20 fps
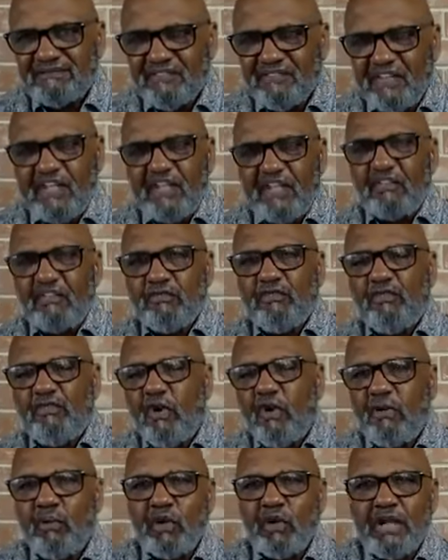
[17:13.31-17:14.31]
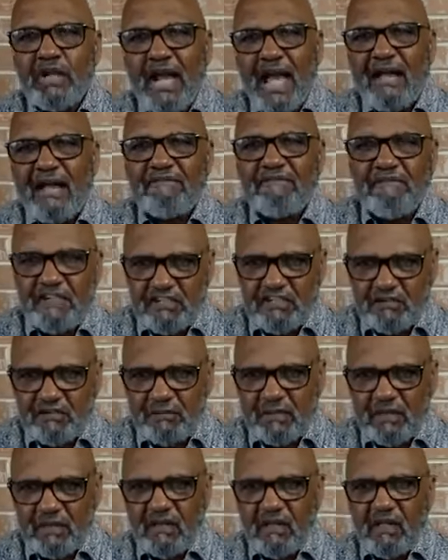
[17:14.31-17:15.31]
The other four were not
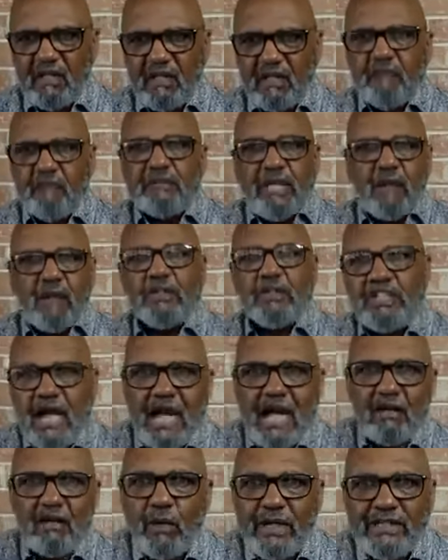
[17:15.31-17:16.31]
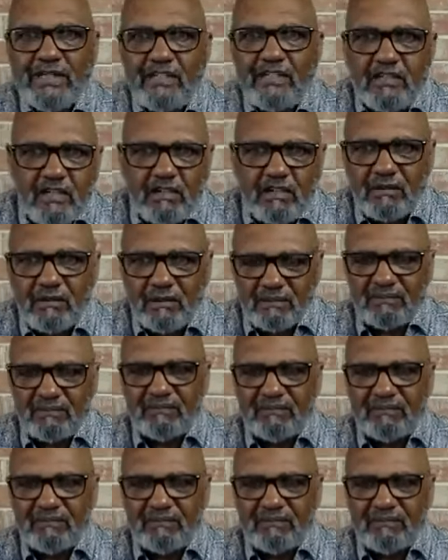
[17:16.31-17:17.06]
fishermen, but they were tired of waiting too.